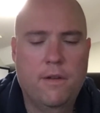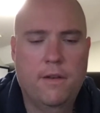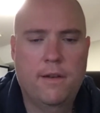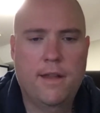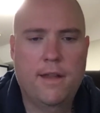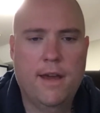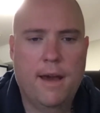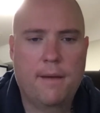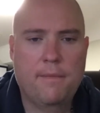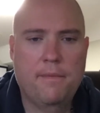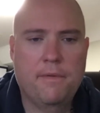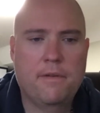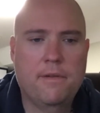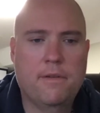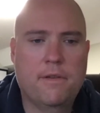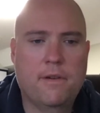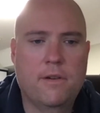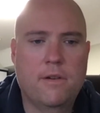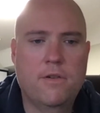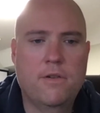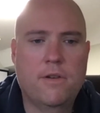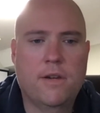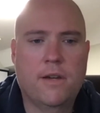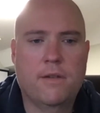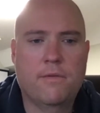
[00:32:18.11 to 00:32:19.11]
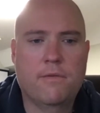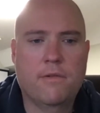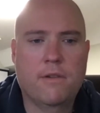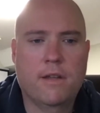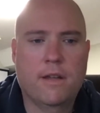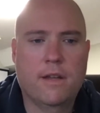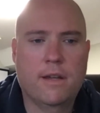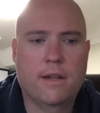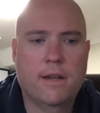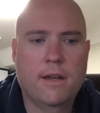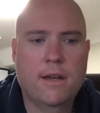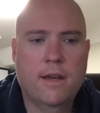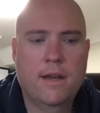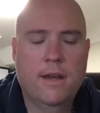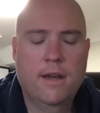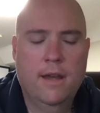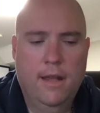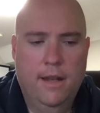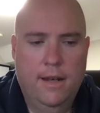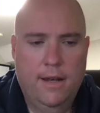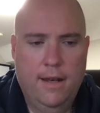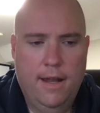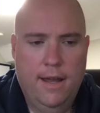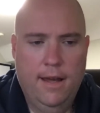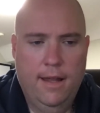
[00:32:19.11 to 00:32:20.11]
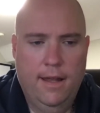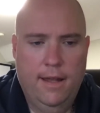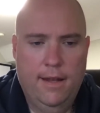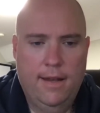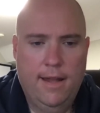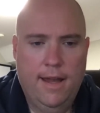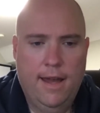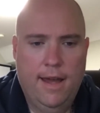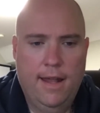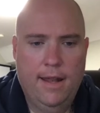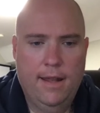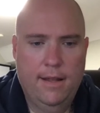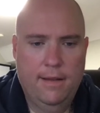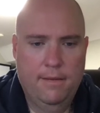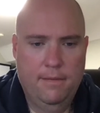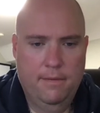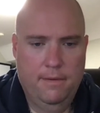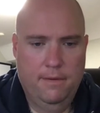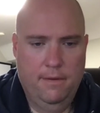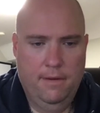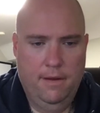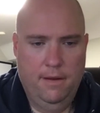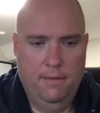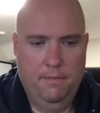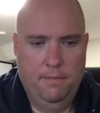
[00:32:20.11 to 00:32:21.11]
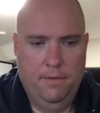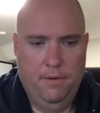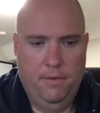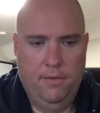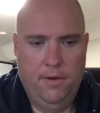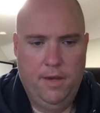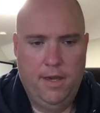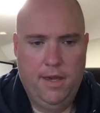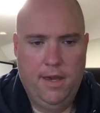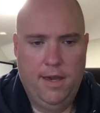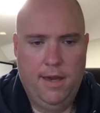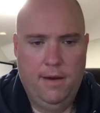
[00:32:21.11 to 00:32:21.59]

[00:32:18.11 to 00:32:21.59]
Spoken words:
and we know the depth, so you can really nail it down.